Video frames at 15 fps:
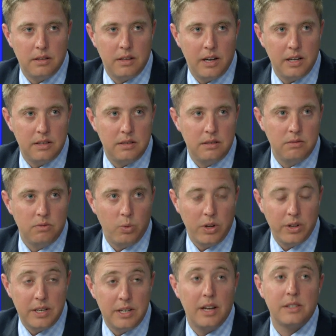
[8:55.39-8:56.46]
that it
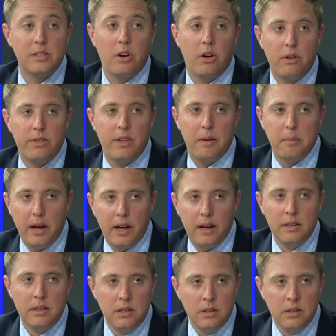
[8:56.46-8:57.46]
really doesn't hurt that bad.